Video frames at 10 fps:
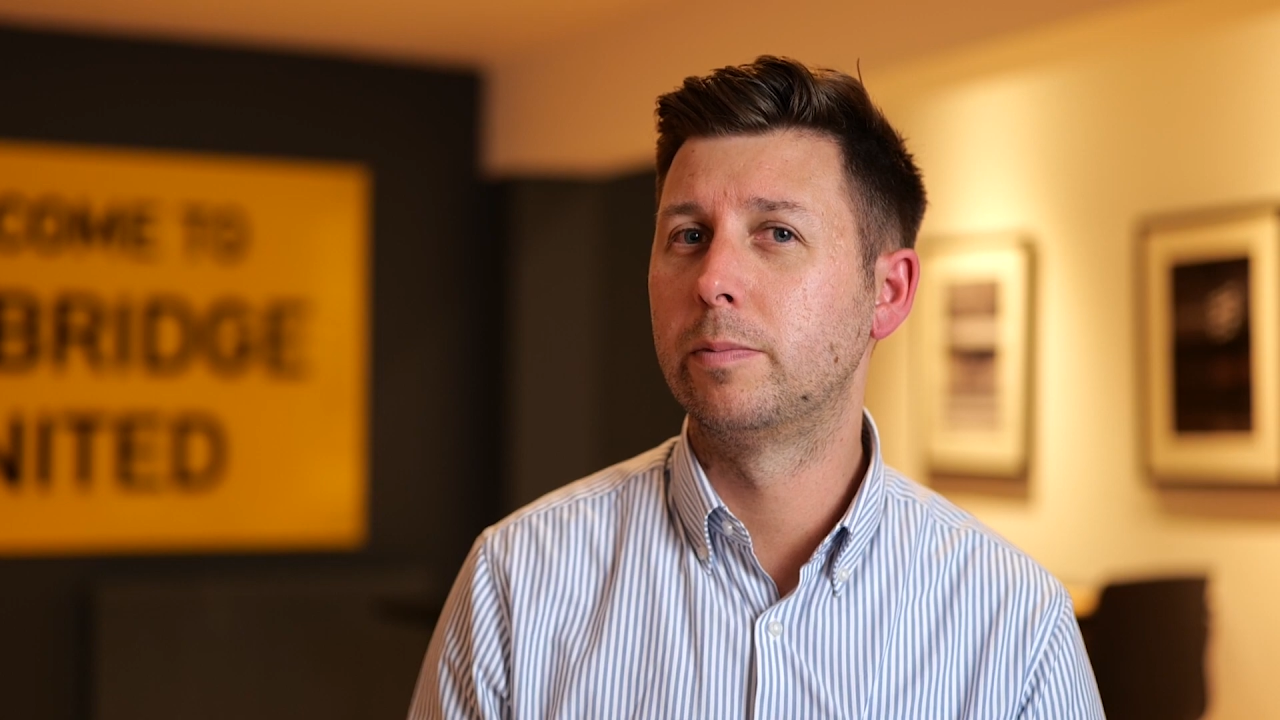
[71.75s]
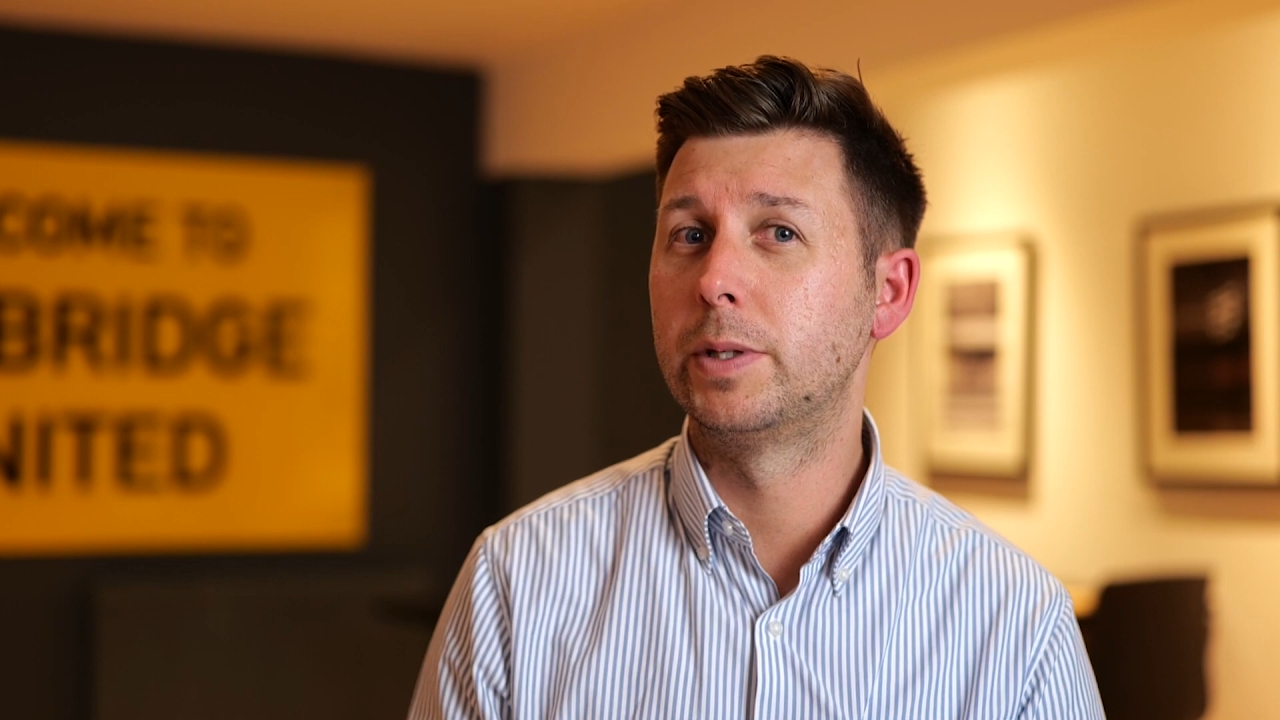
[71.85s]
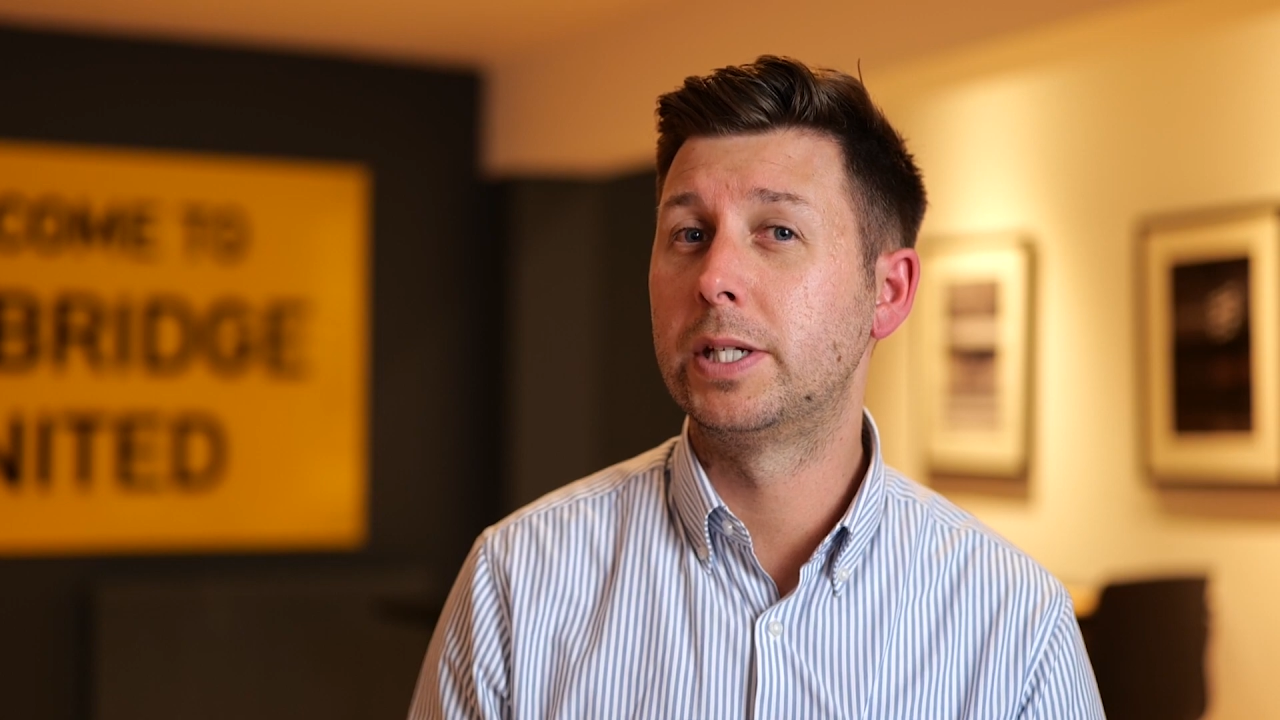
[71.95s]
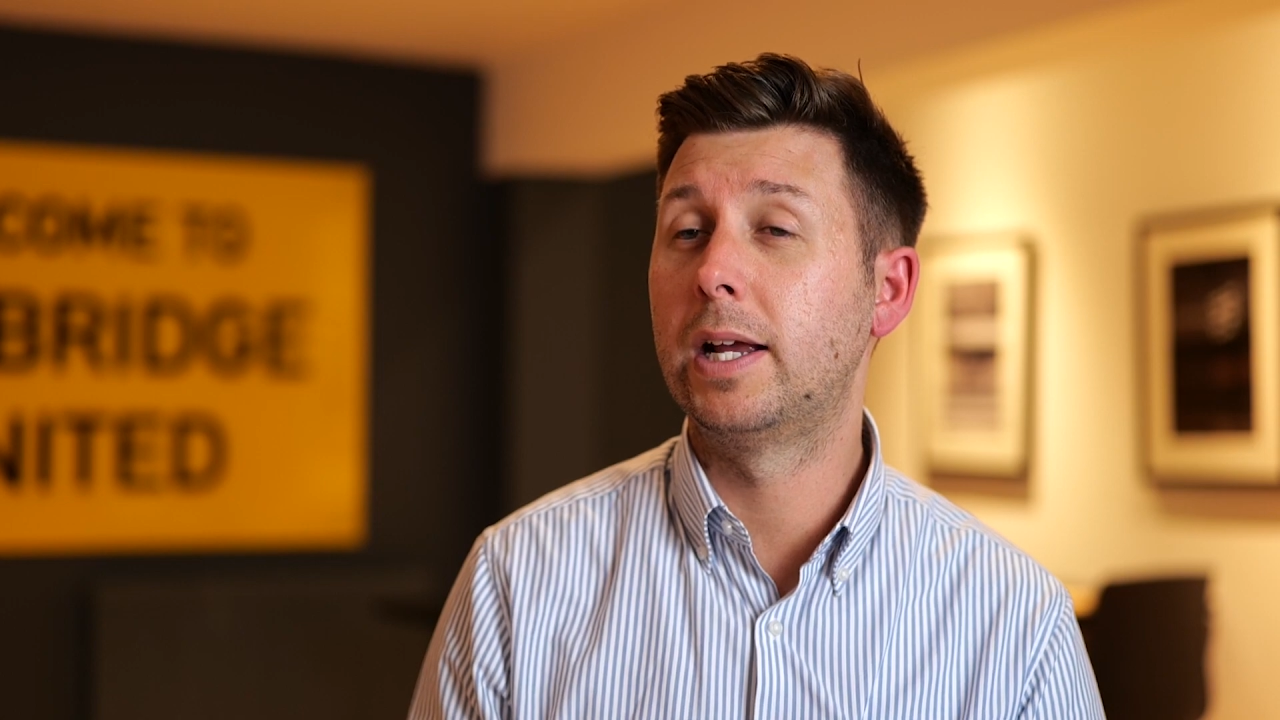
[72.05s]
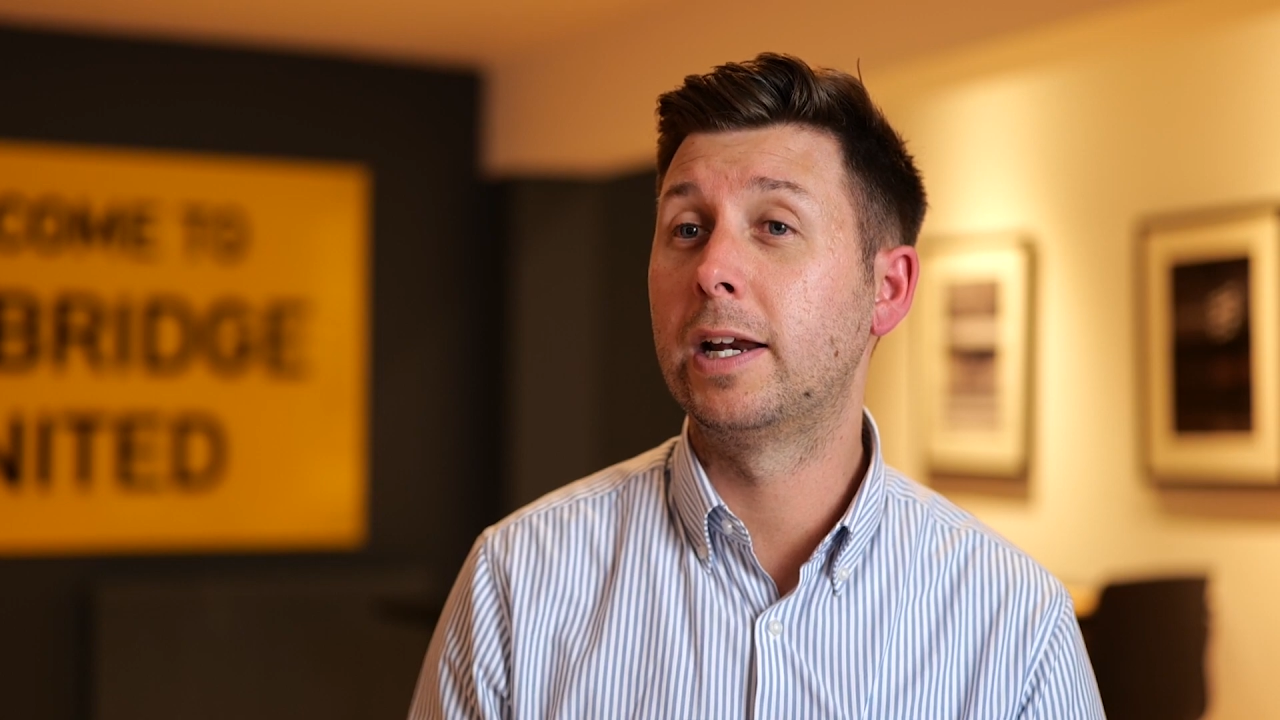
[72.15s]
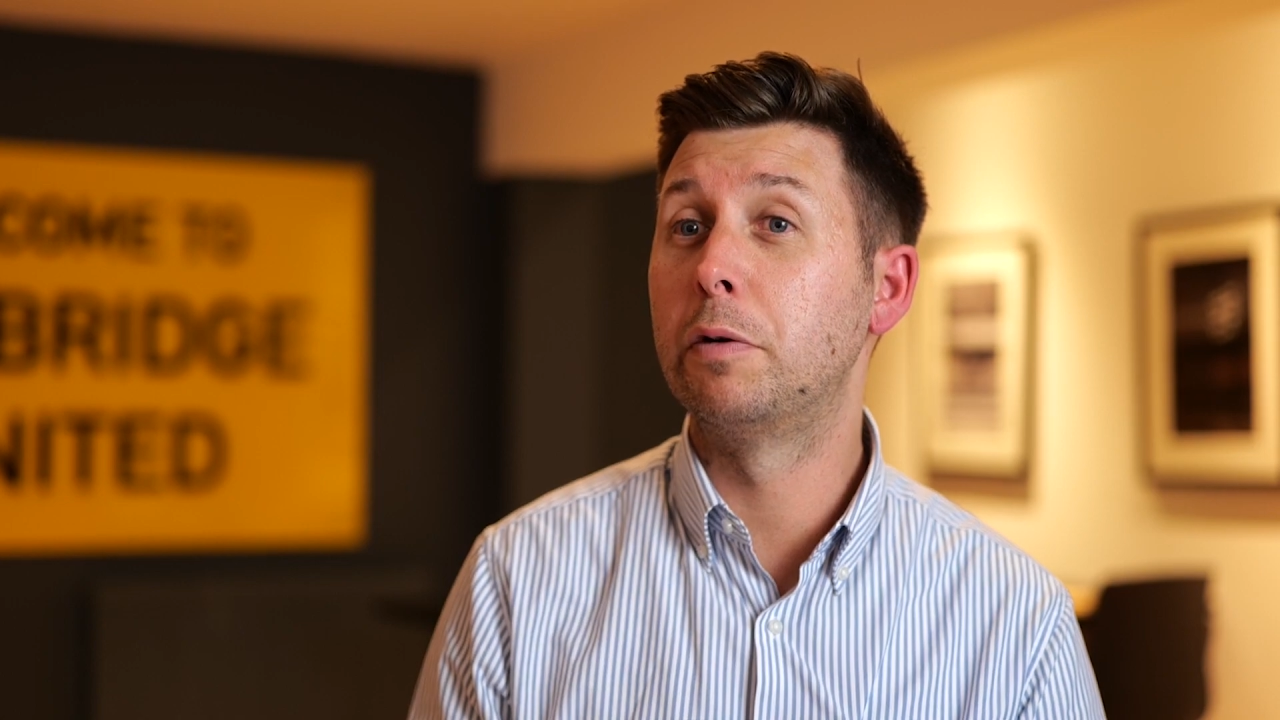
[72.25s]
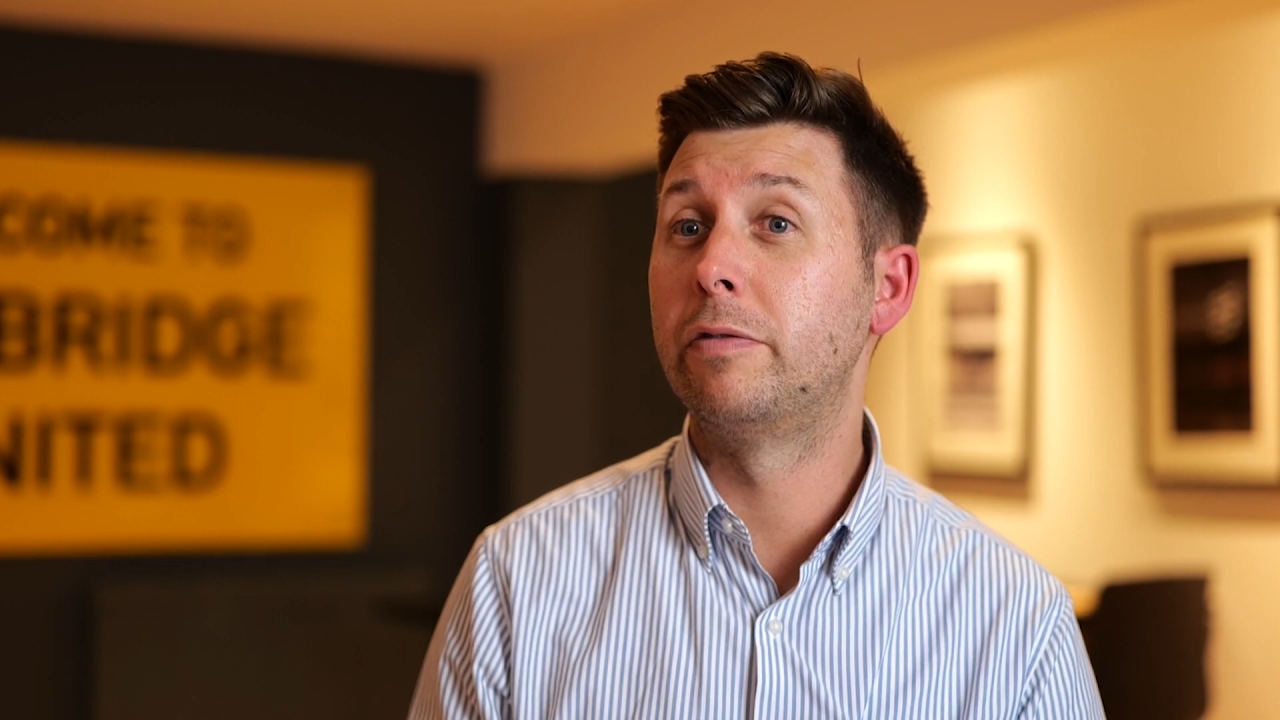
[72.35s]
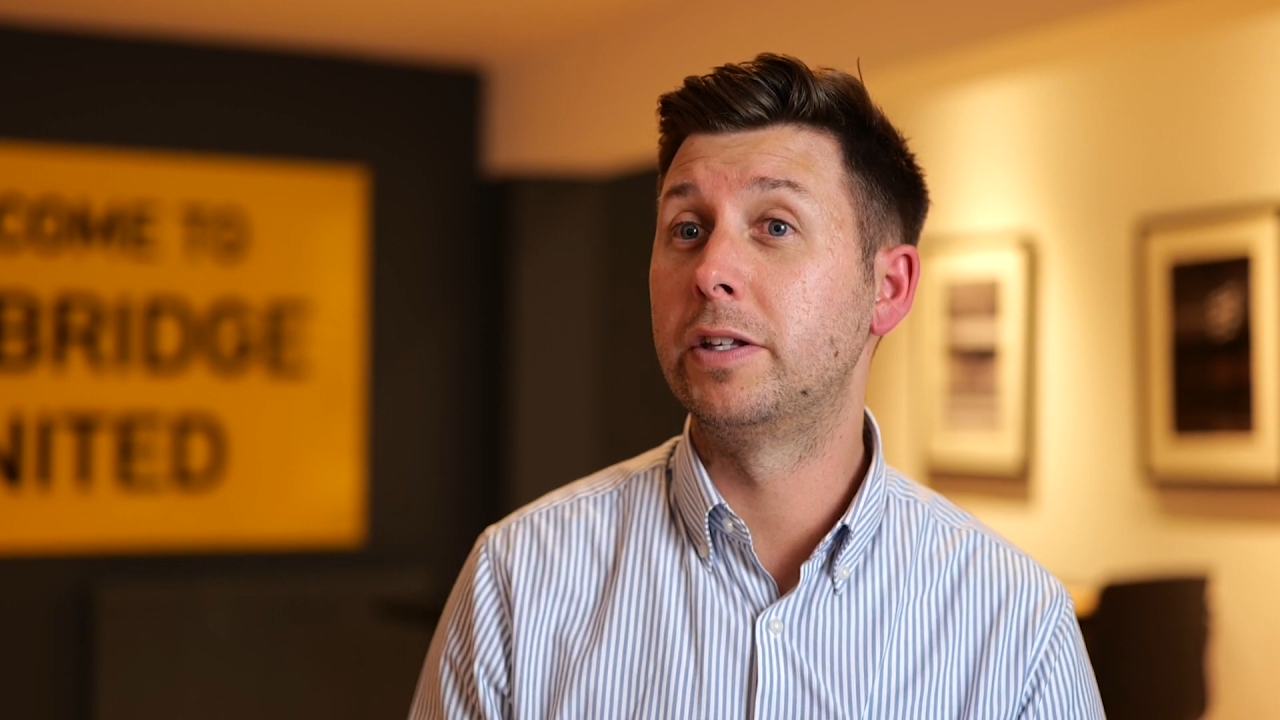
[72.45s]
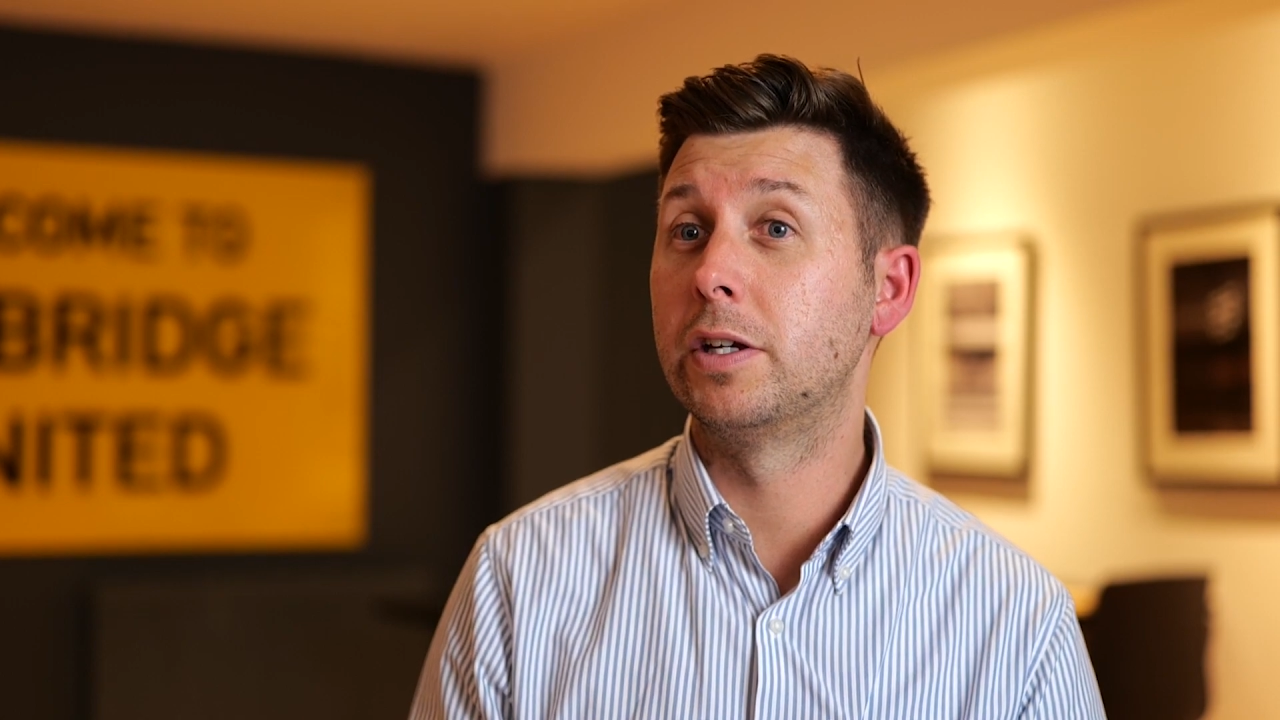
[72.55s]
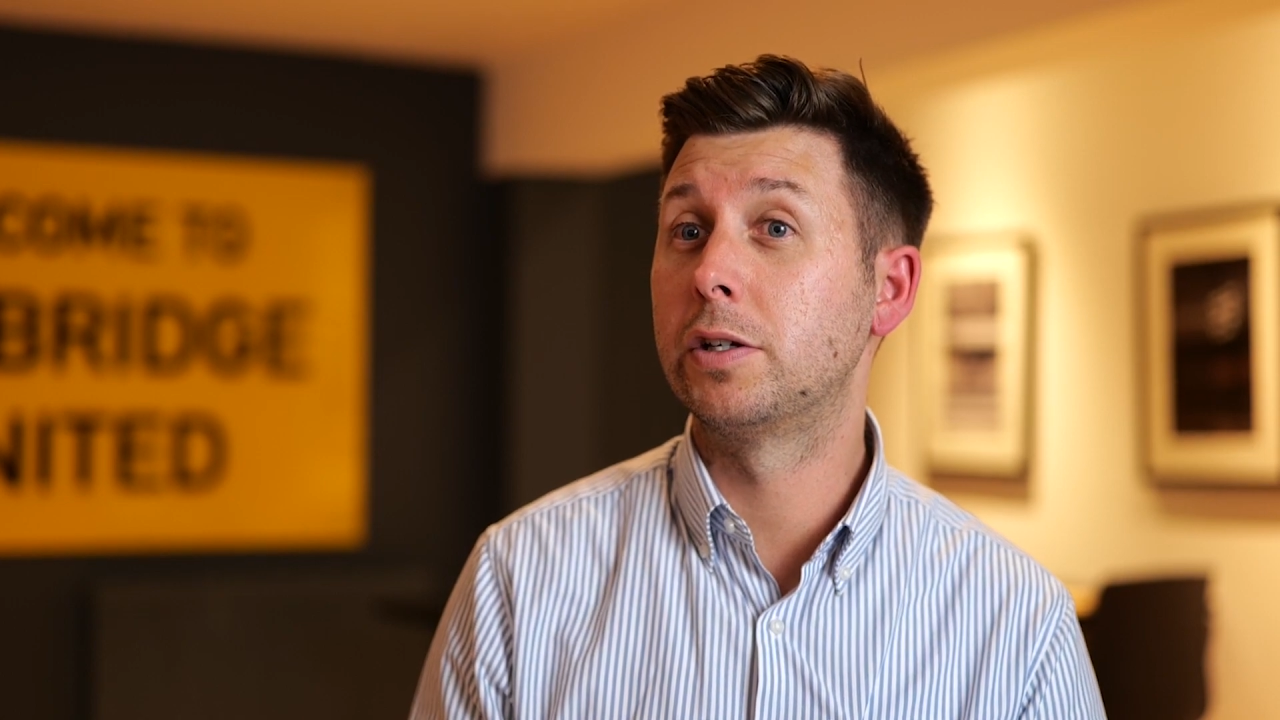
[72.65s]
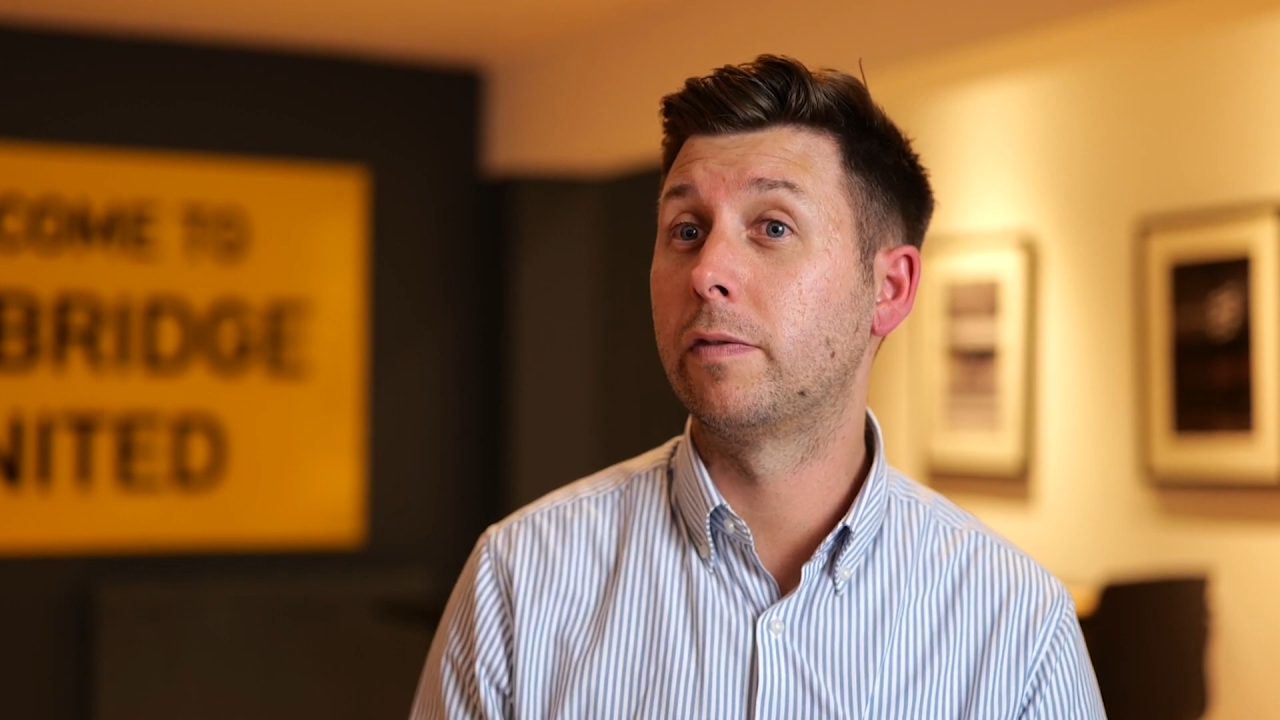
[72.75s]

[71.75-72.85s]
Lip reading: particularly with the addition